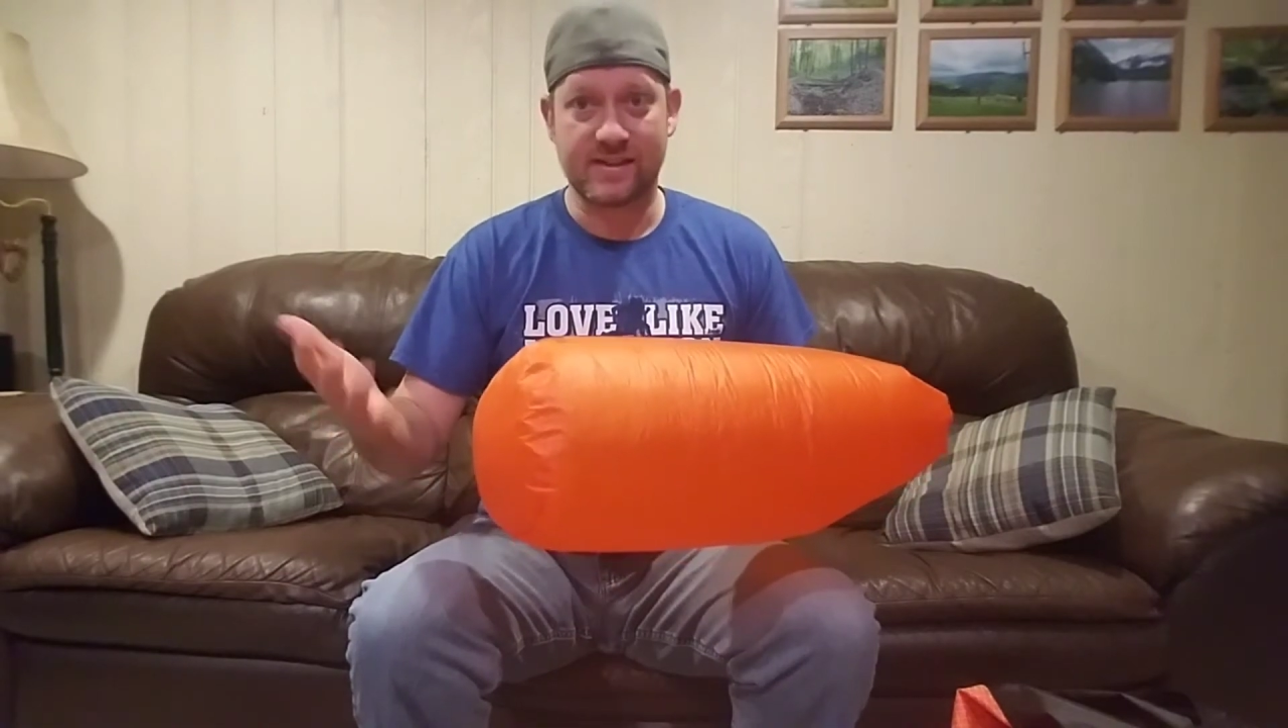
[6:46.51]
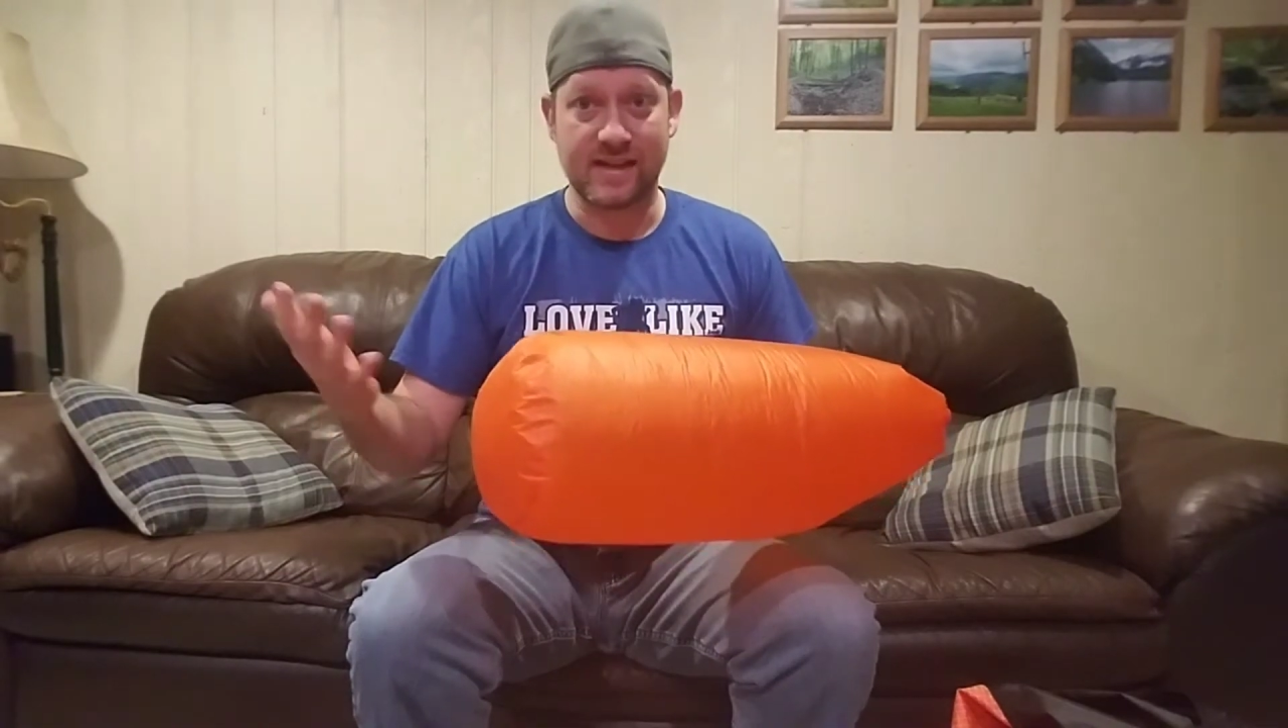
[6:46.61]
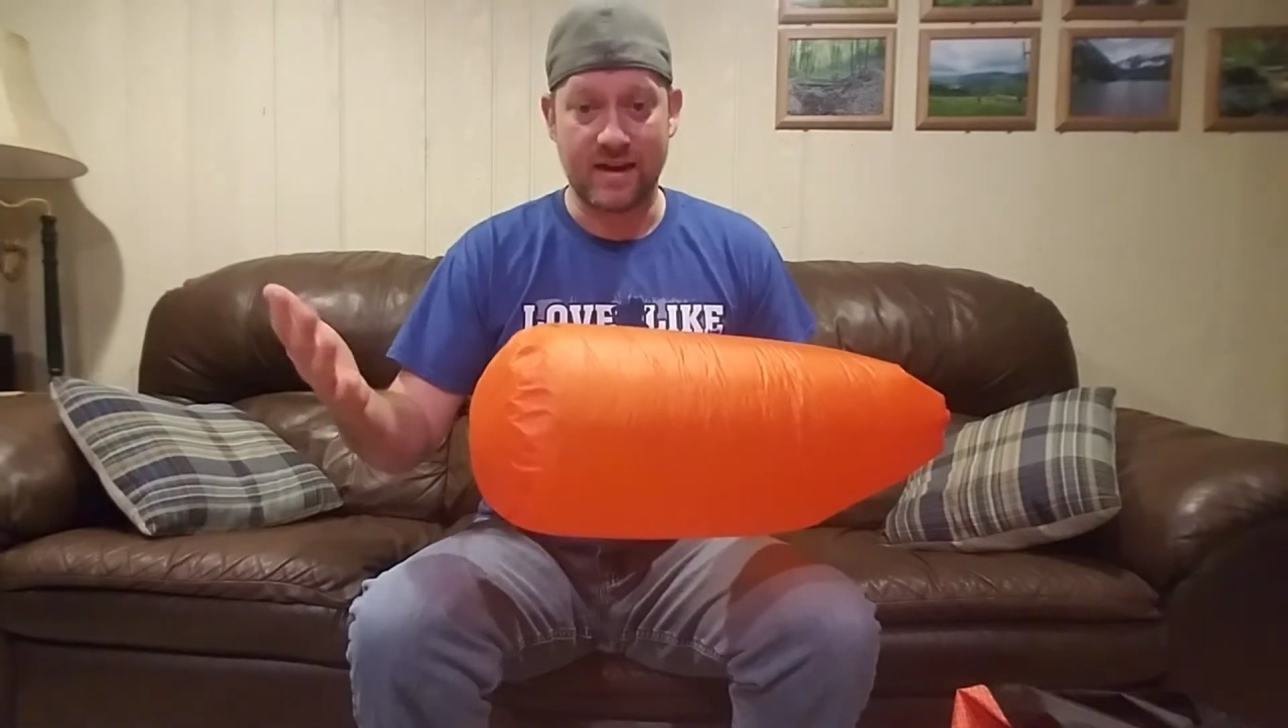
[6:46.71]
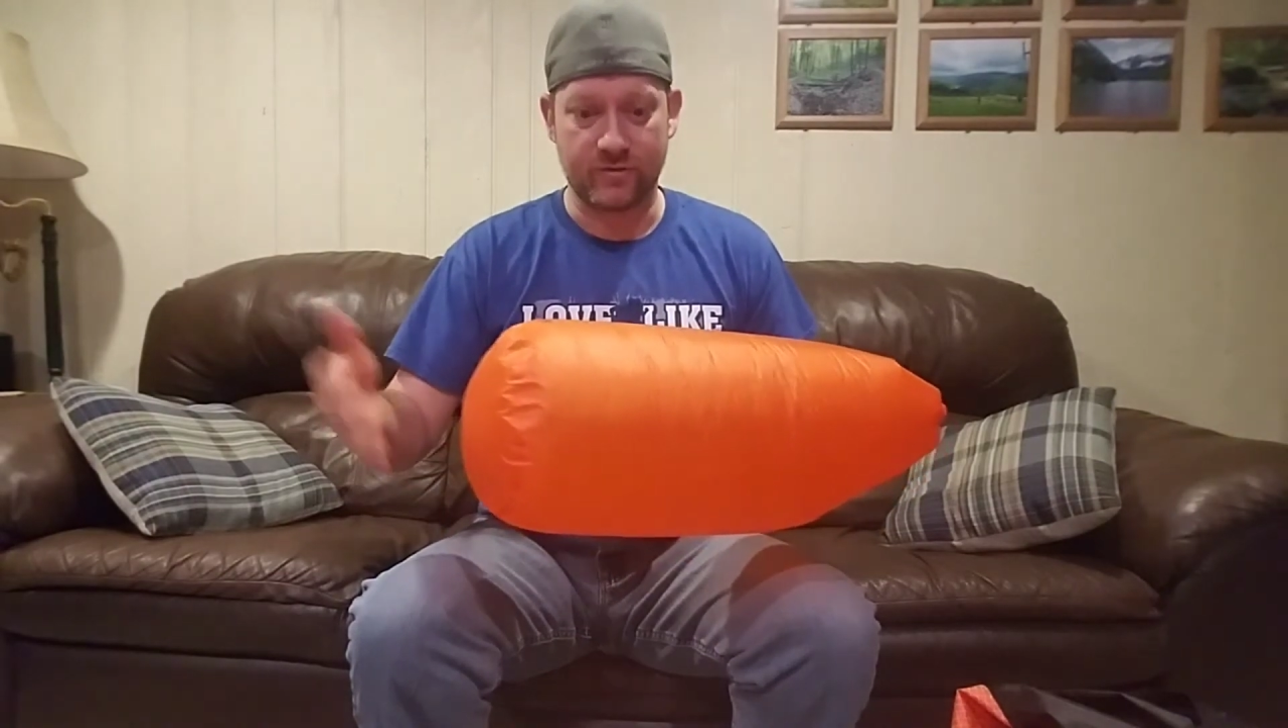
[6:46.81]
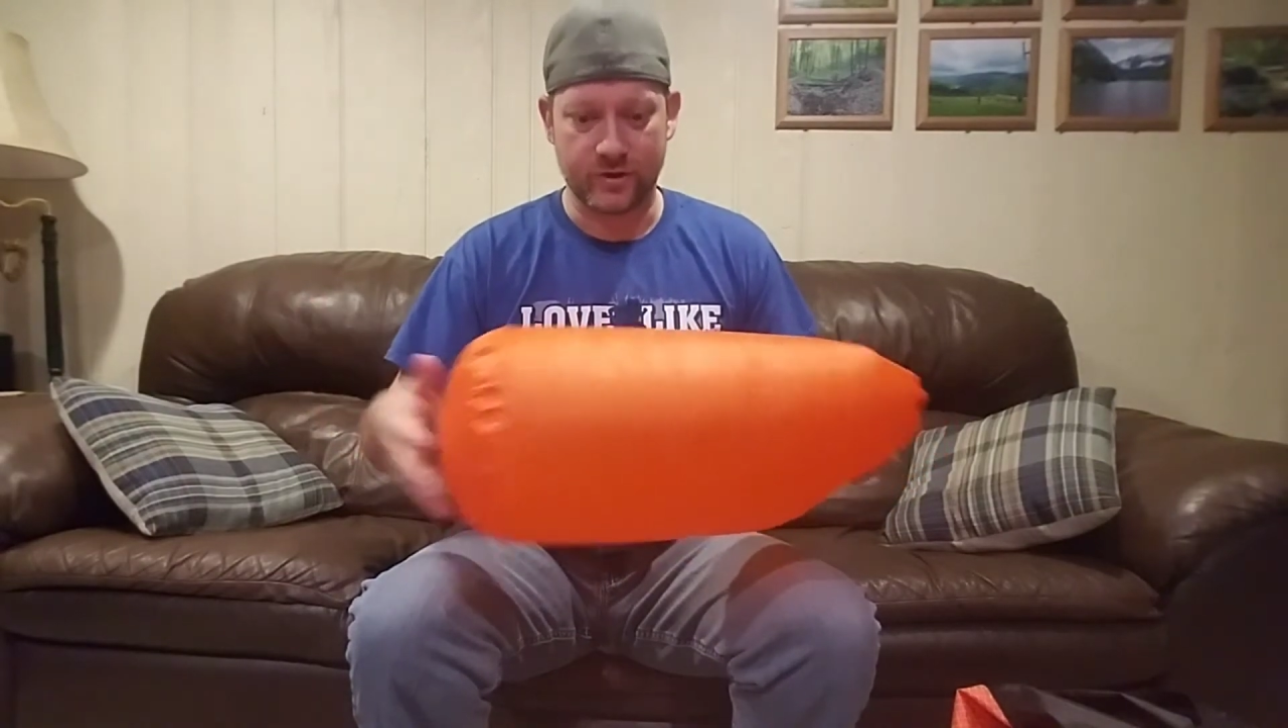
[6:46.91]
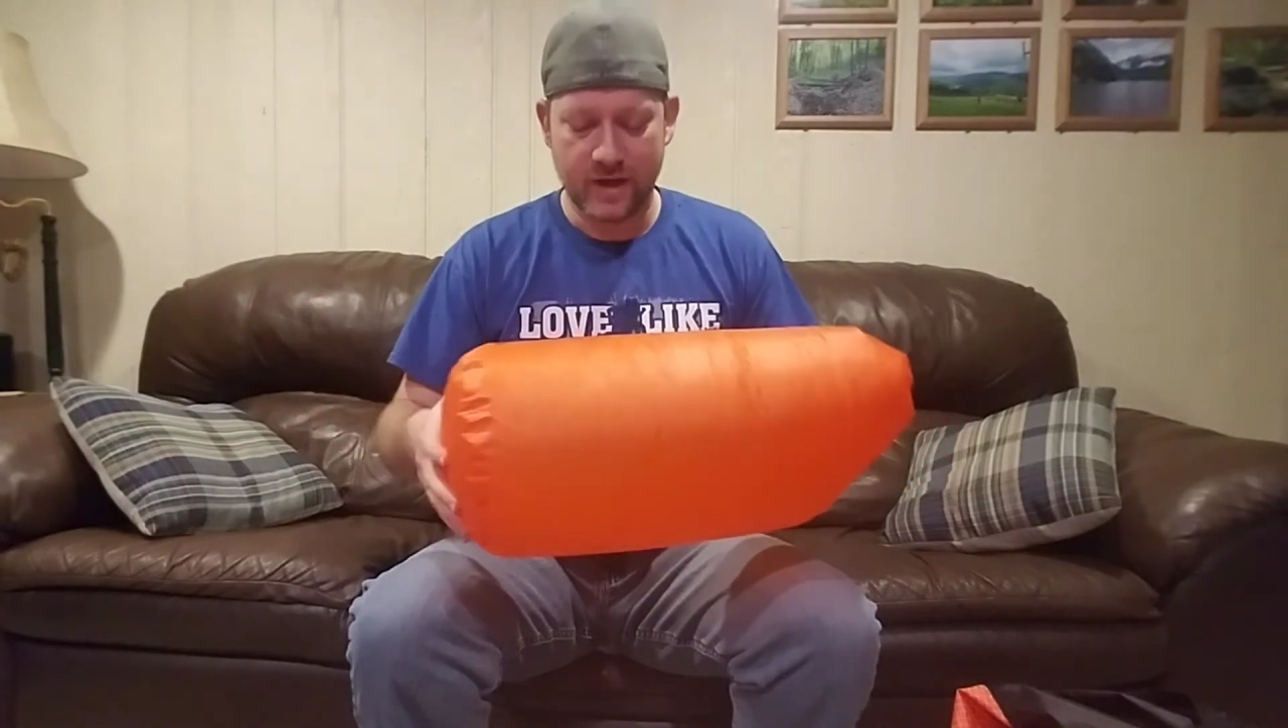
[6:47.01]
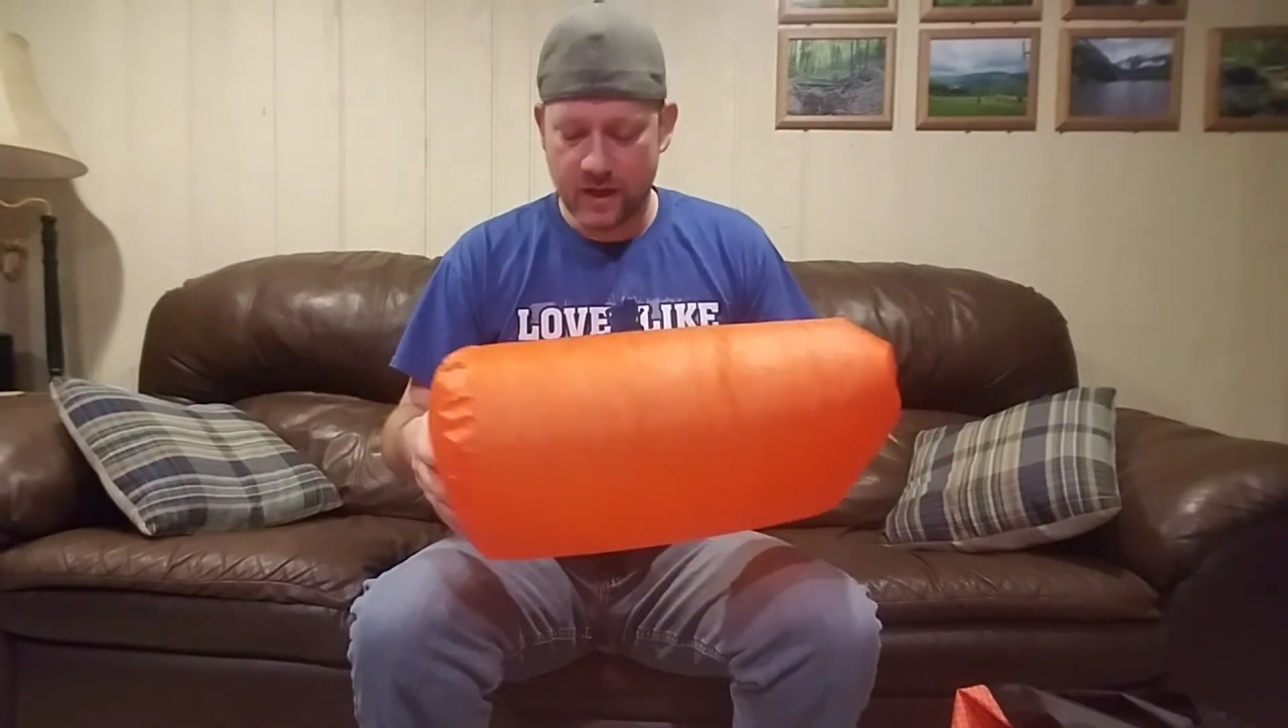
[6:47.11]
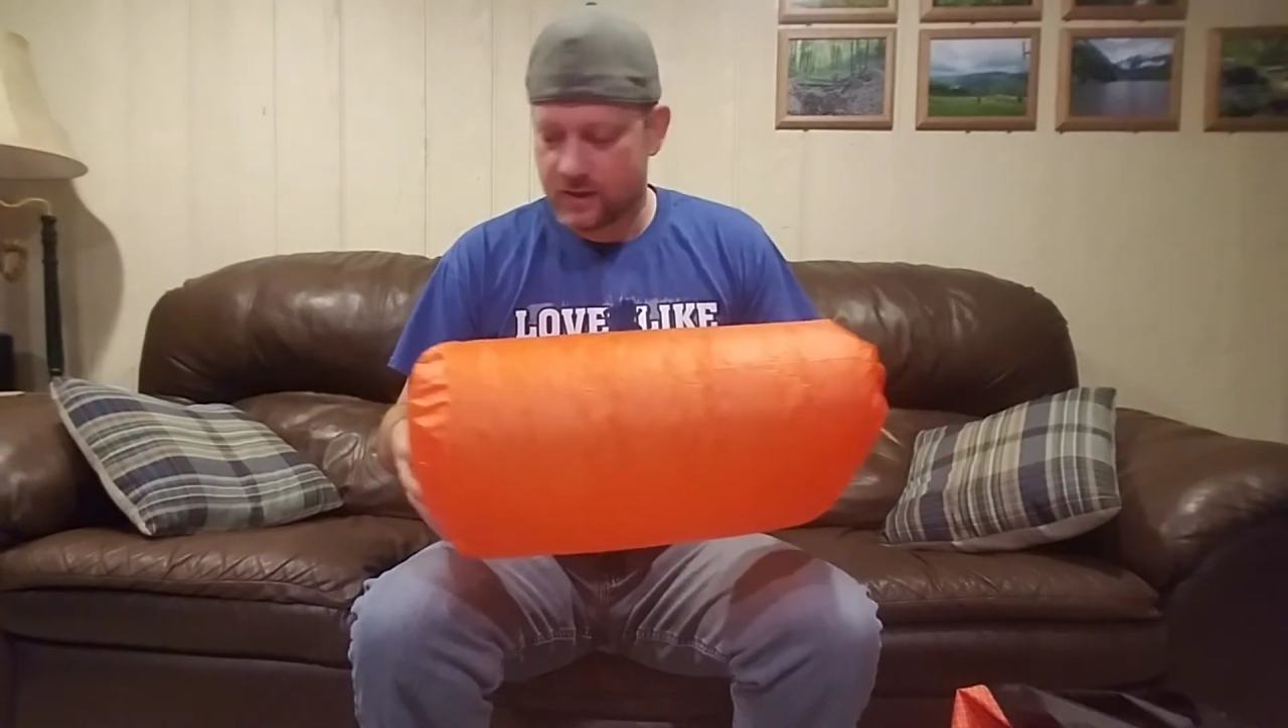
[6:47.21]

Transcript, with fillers: saver.